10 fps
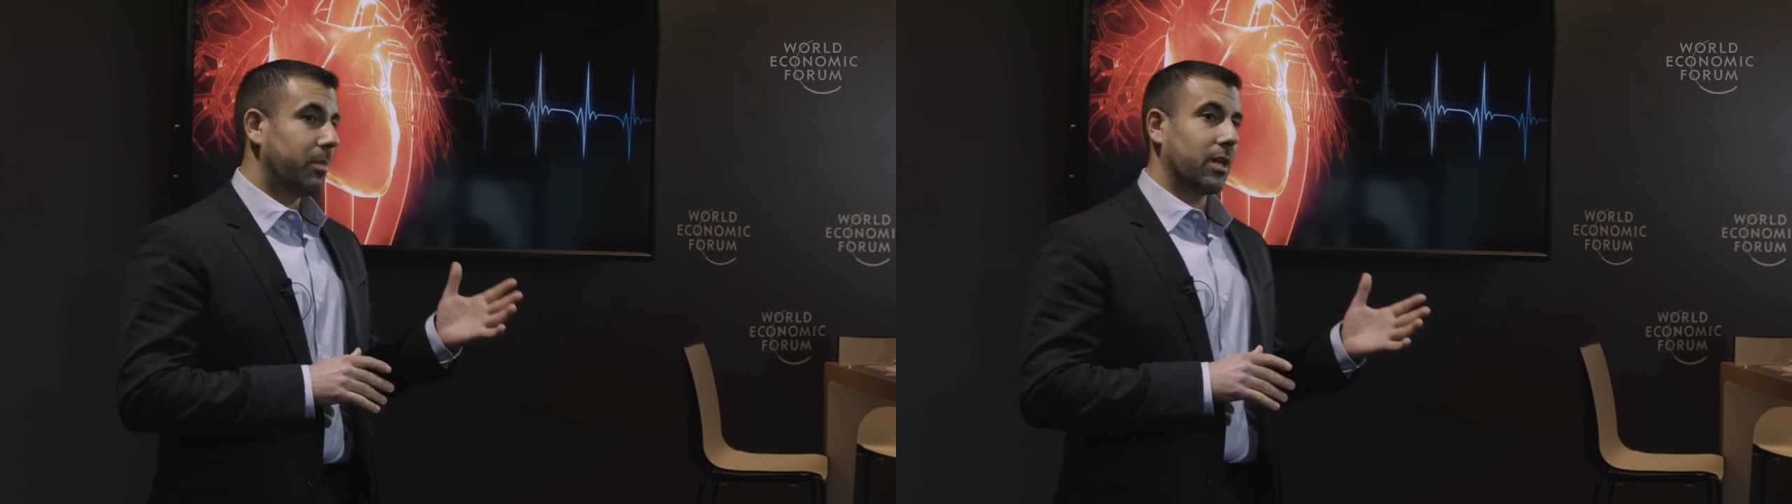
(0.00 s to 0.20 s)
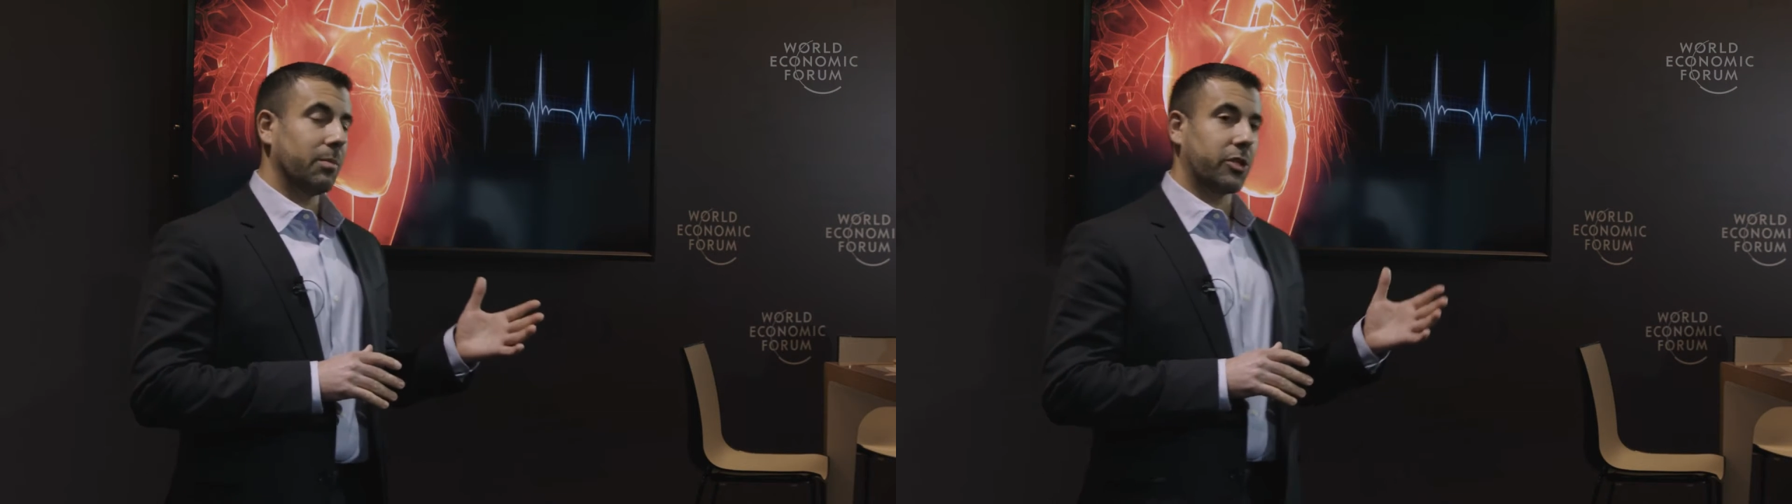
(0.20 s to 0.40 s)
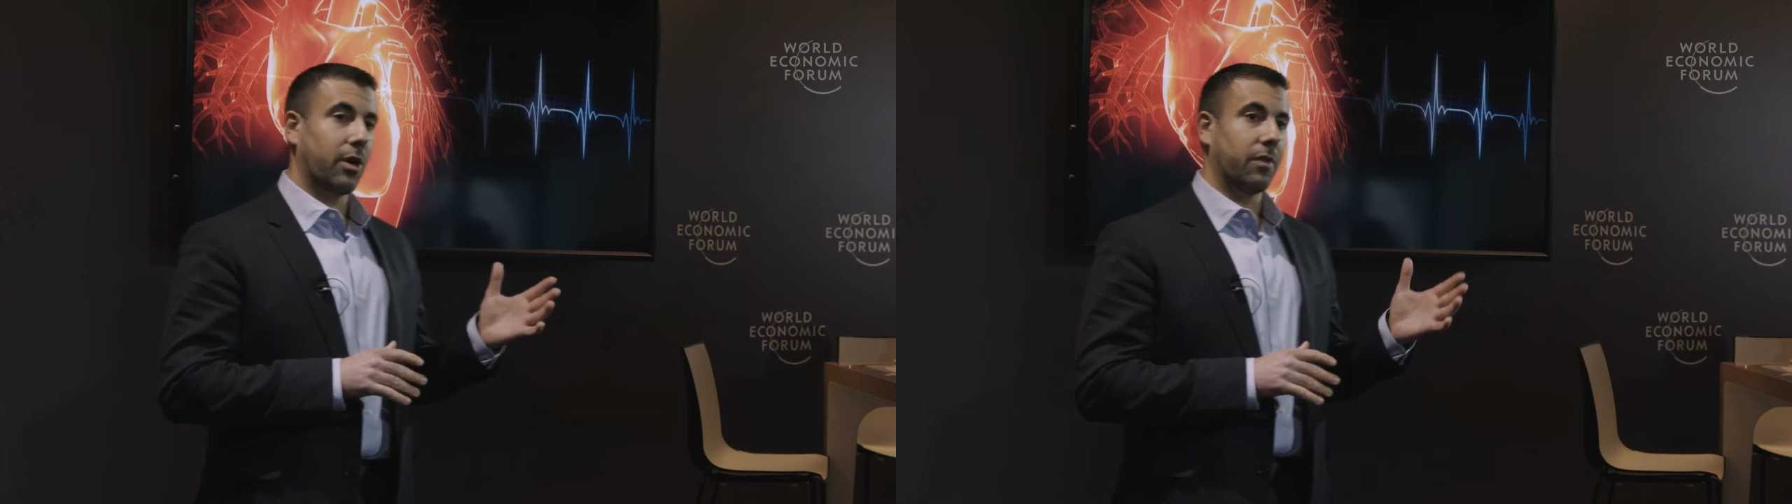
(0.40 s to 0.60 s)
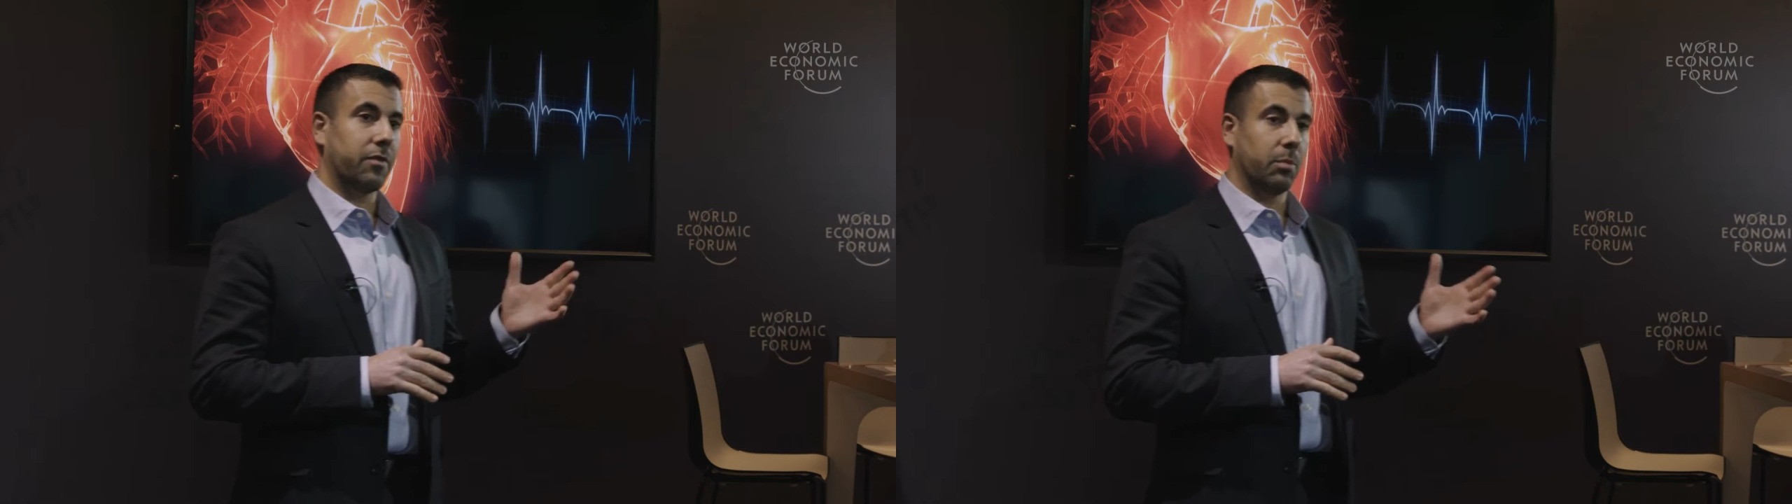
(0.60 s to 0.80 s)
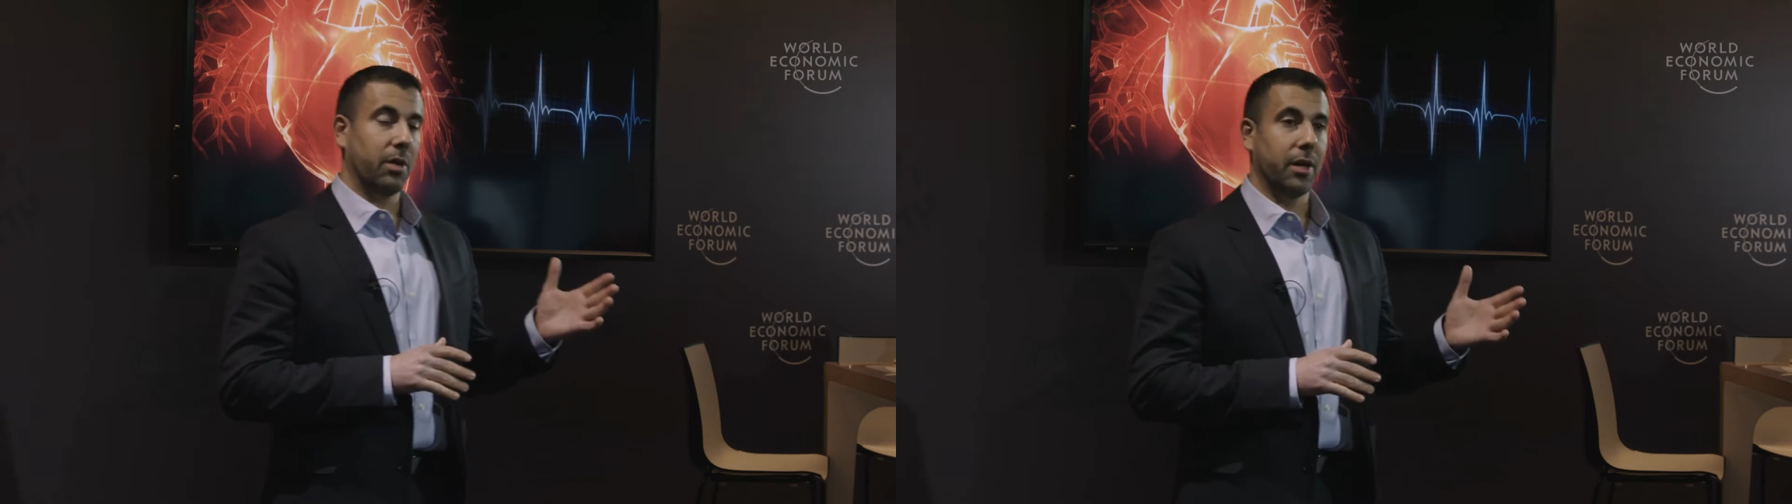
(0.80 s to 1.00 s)
becomes starved
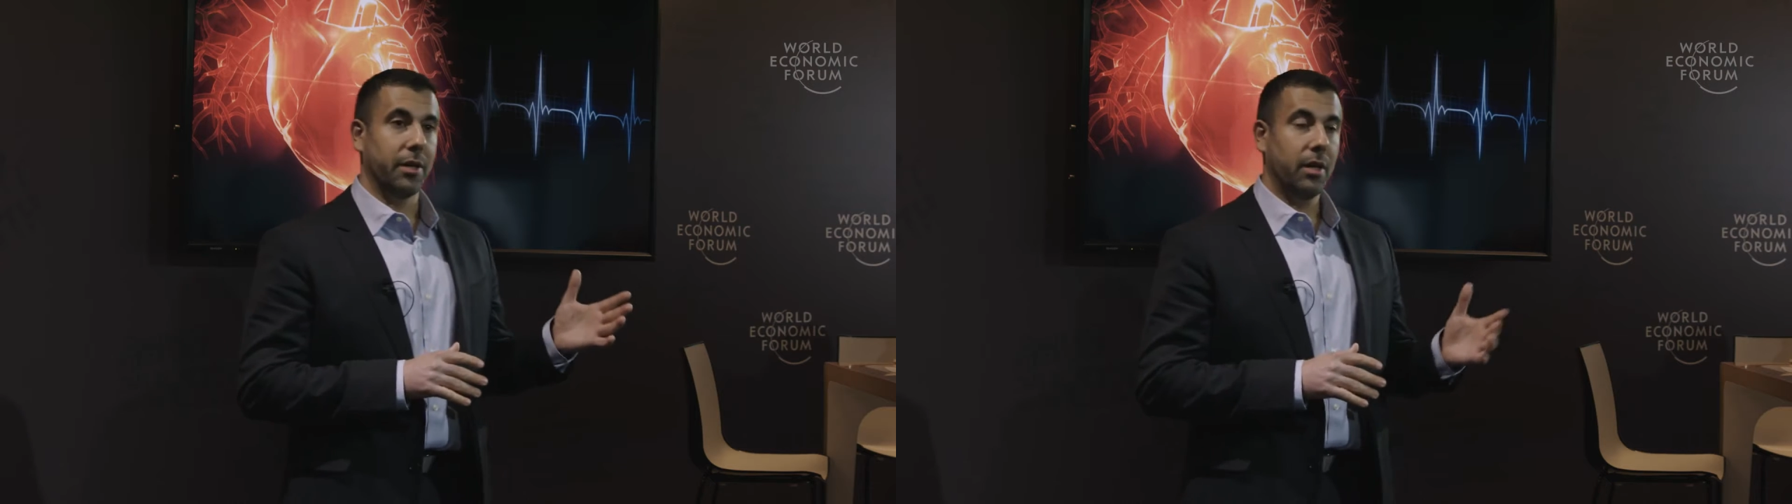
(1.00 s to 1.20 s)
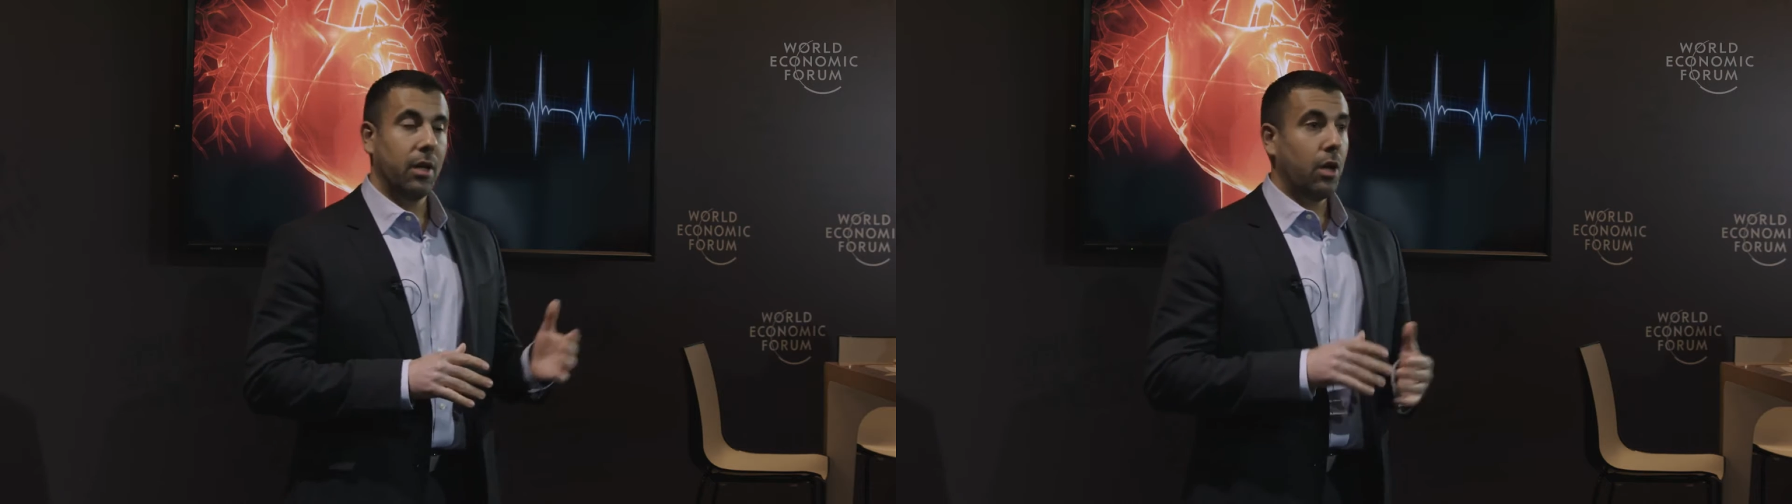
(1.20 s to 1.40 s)
for blood,